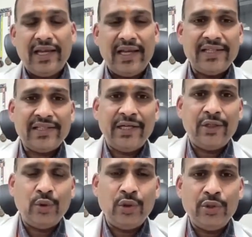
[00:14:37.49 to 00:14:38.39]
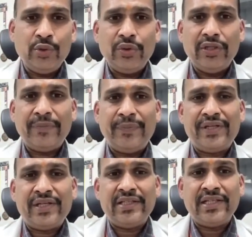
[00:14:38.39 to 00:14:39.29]
As I told you, if
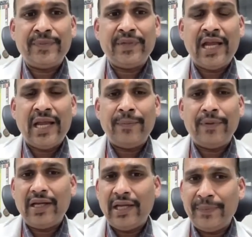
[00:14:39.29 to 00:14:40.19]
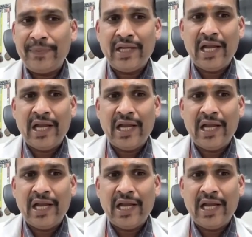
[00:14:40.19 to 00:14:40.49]
patient is having apnea,